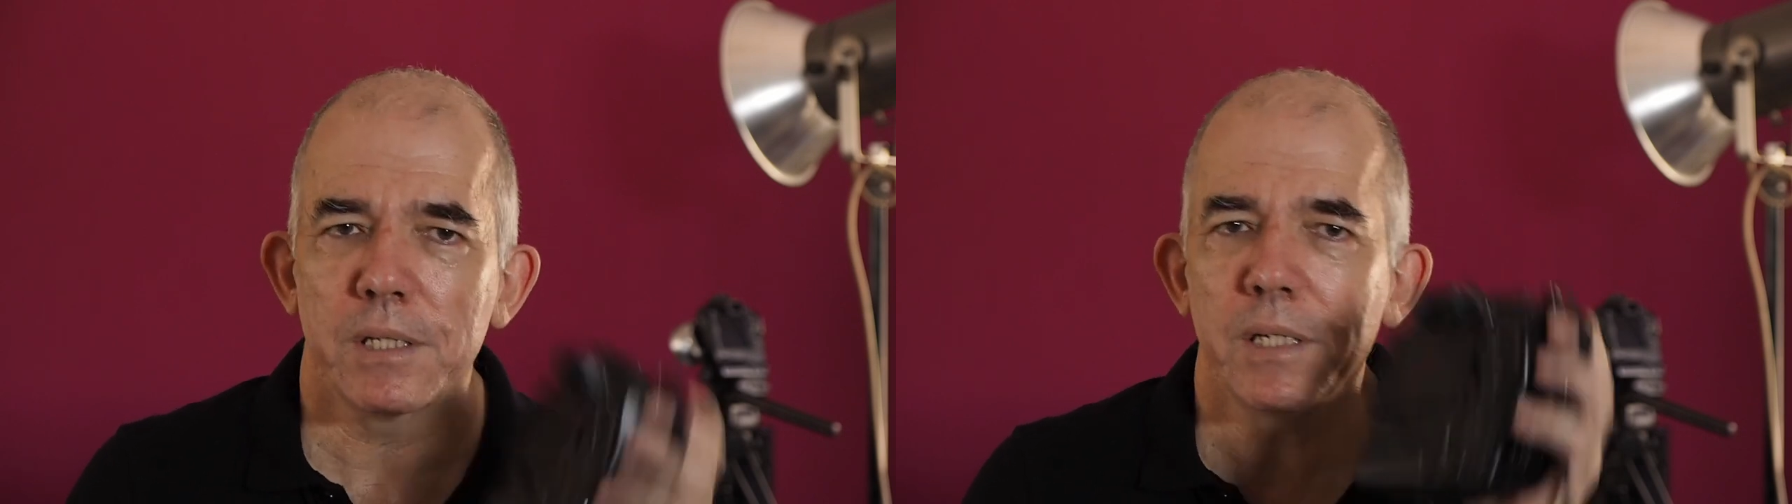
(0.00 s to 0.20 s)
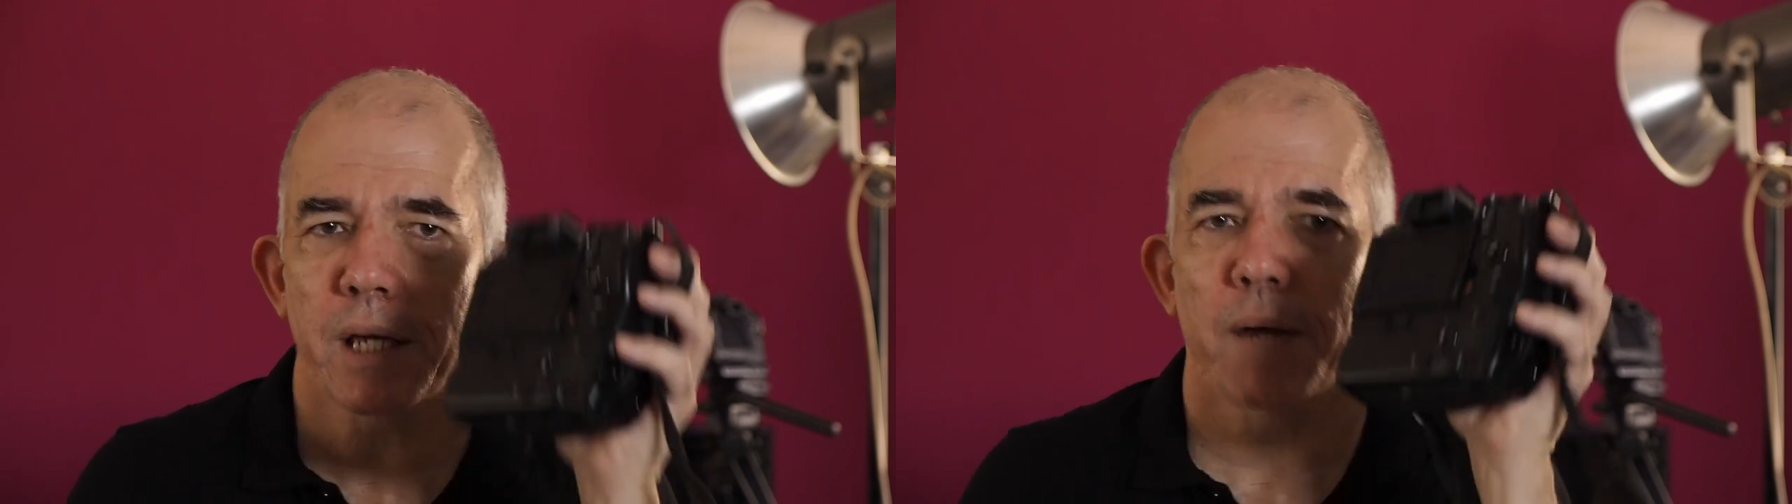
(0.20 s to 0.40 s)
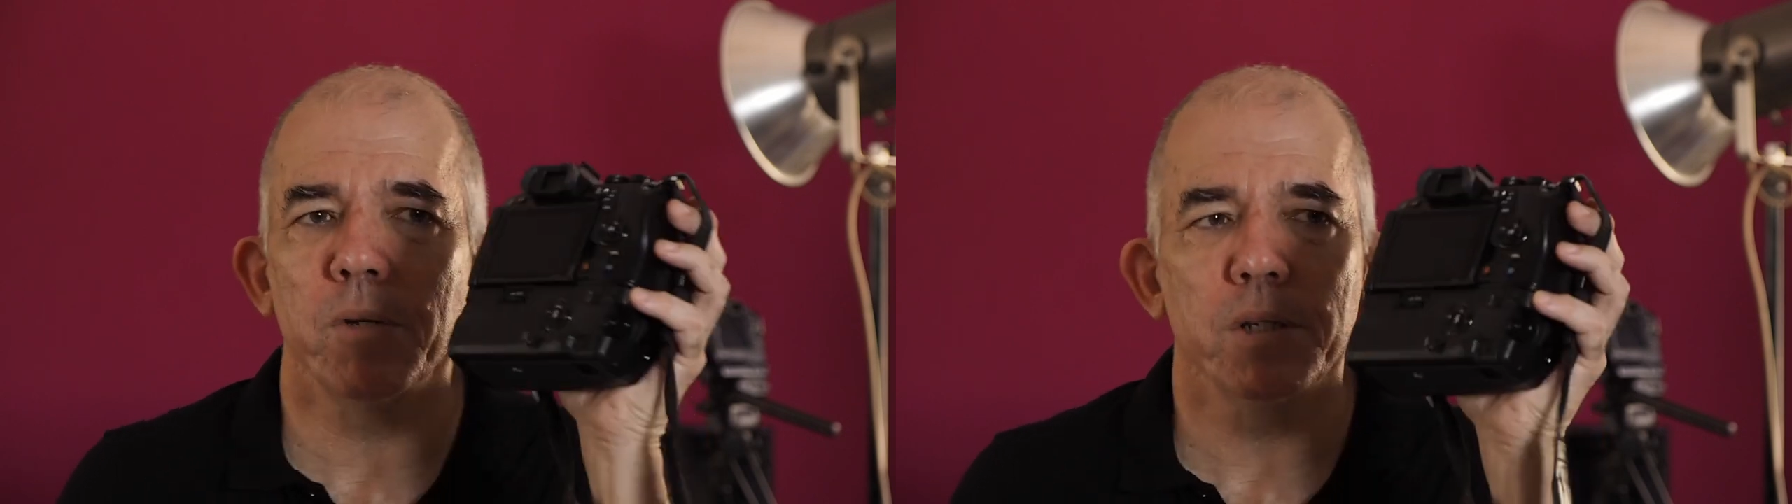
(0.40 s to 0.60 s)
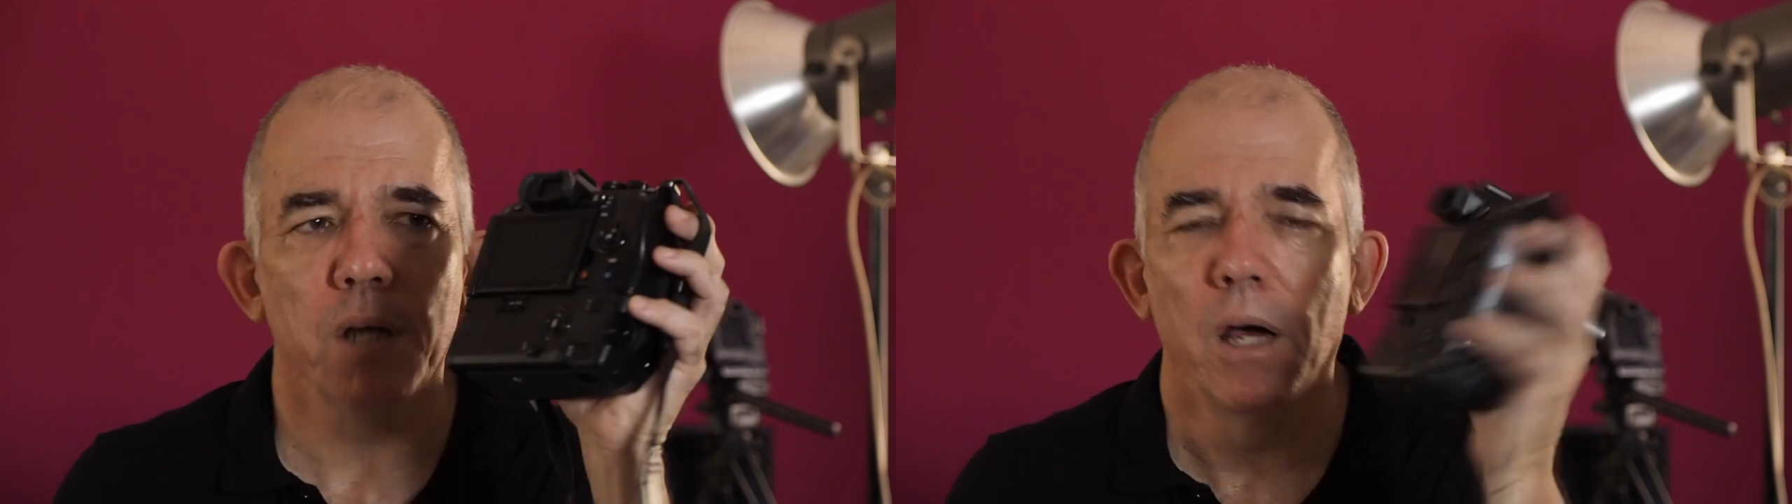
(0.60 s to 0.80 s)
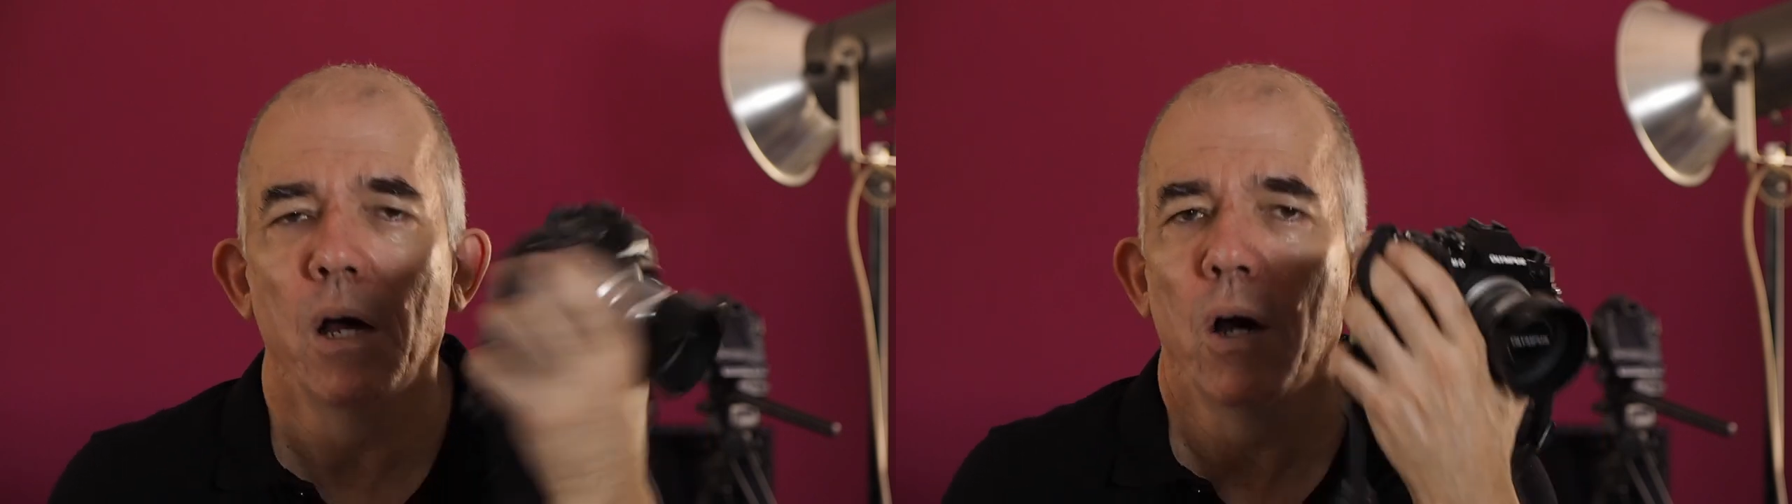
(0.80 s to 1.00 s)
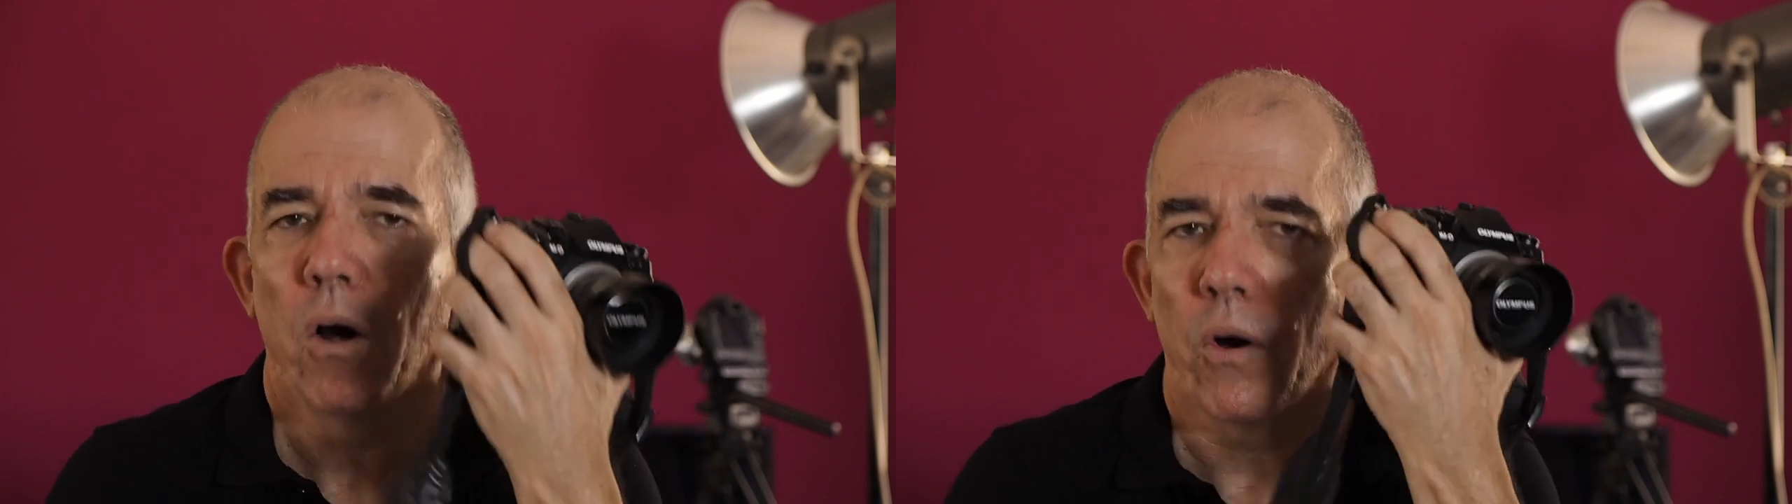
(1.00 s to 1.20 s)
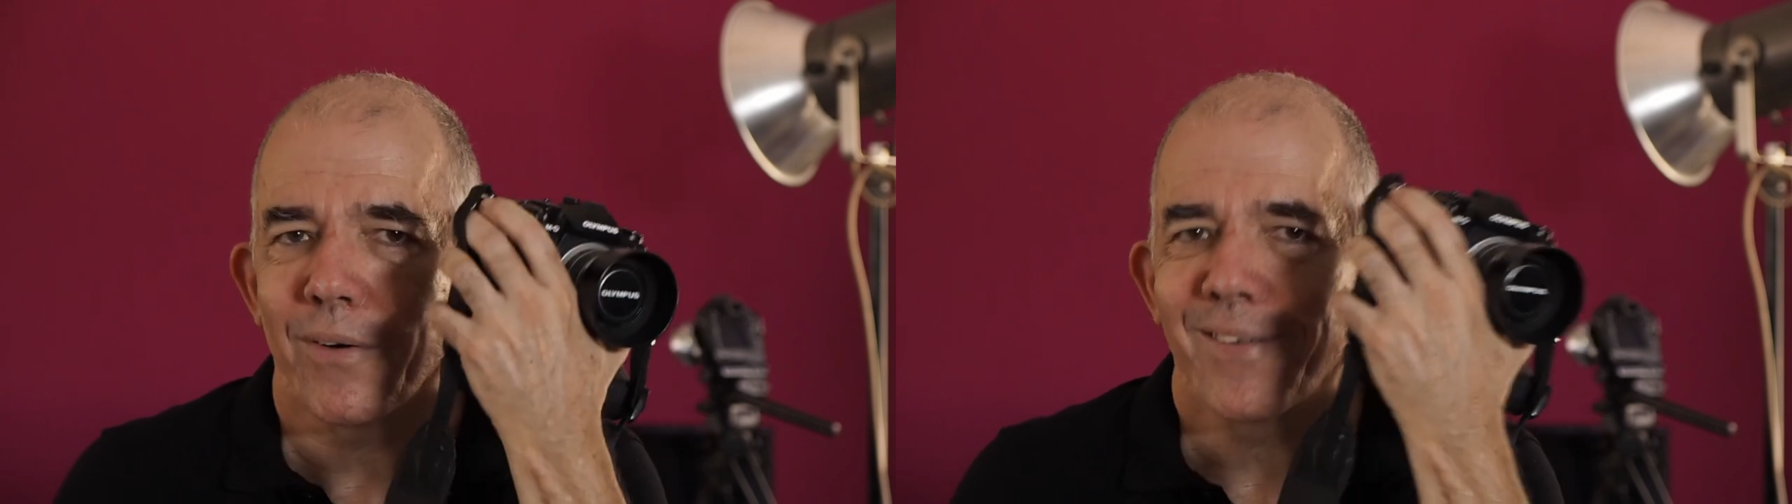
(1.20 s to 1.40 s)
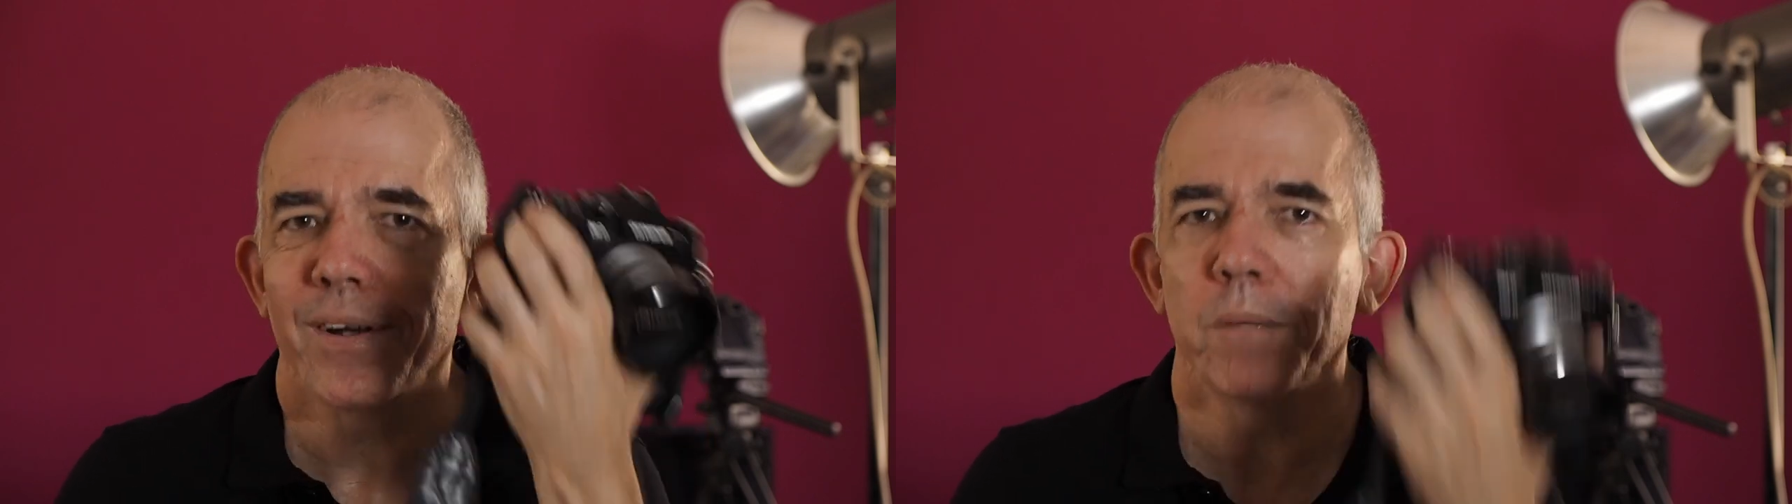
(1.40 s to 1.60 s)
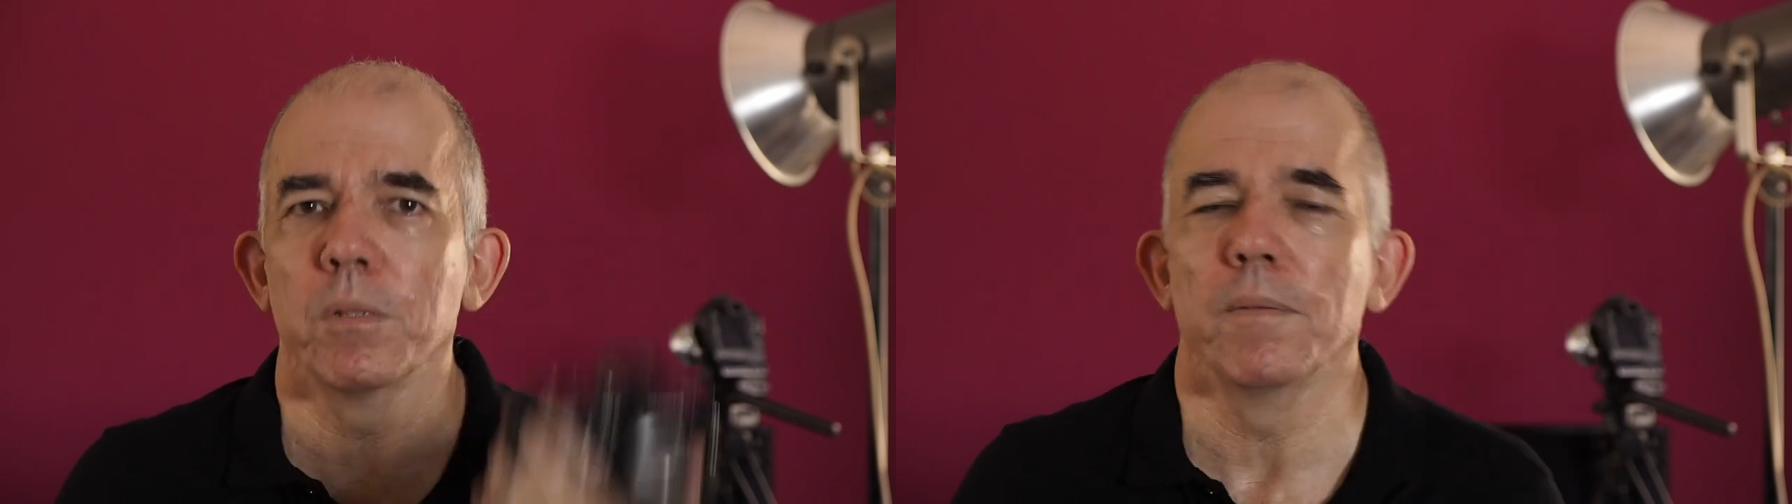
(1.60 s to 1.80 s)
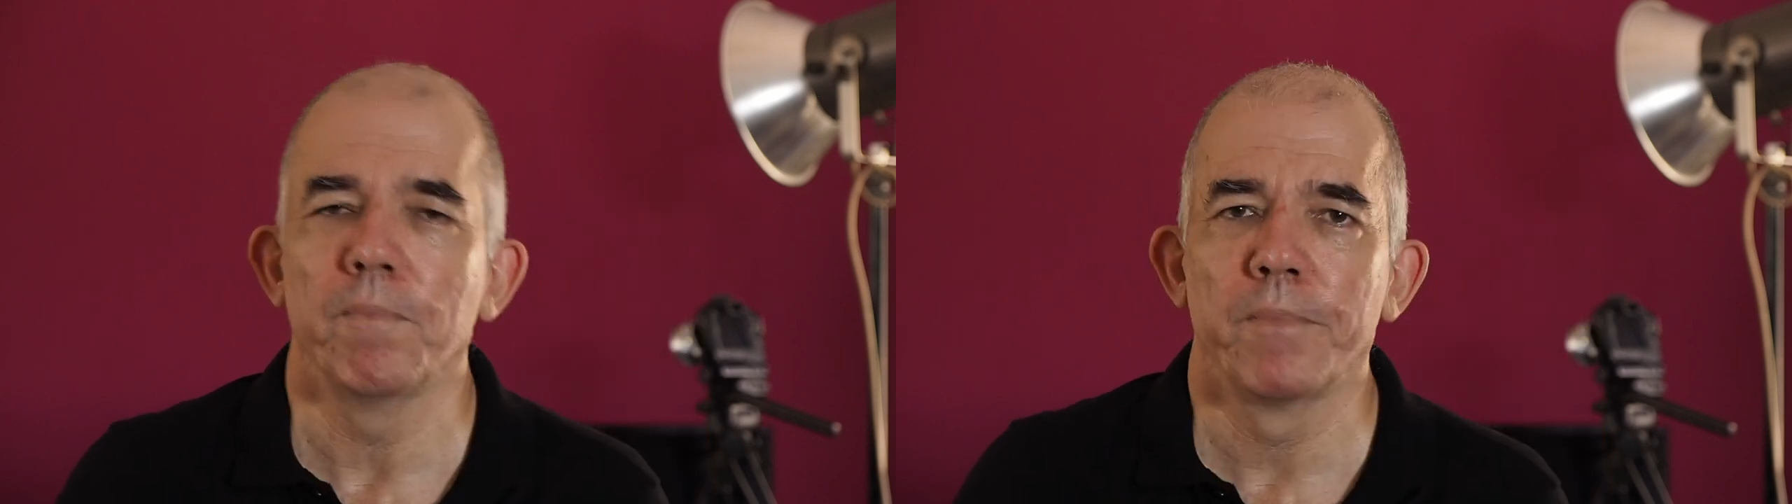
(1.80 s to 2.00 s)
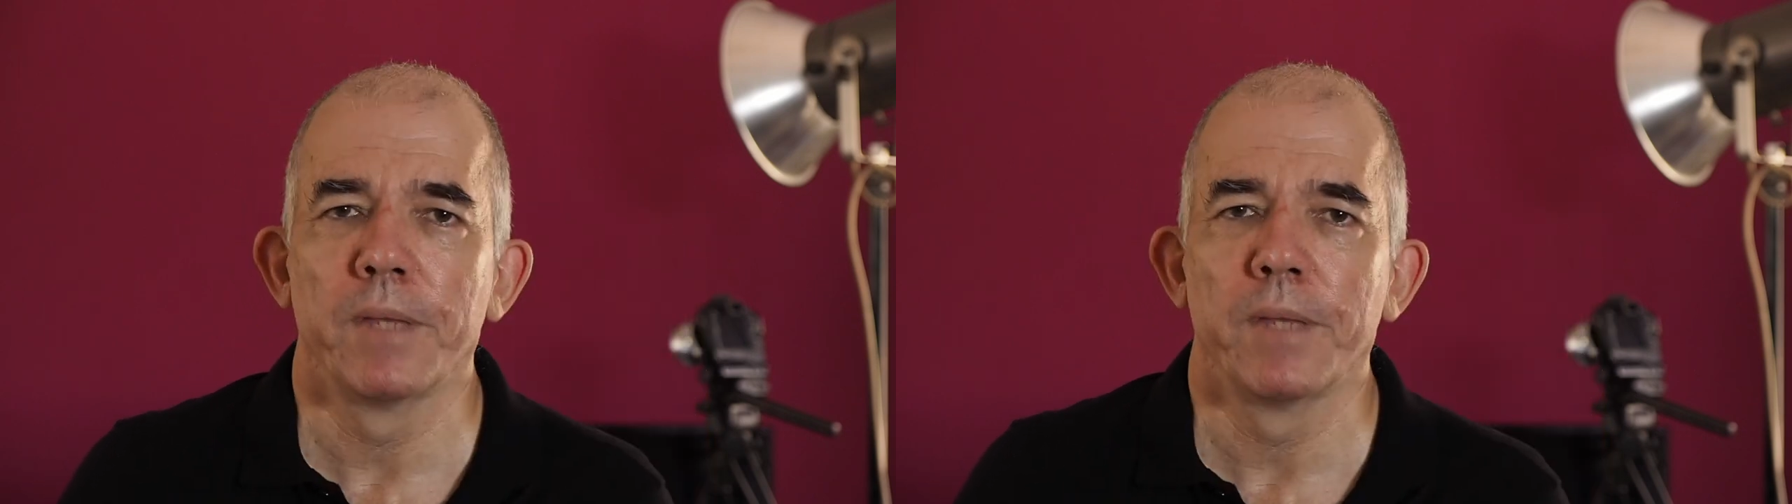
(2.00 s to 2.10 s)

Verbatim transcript: these cameras are incredible.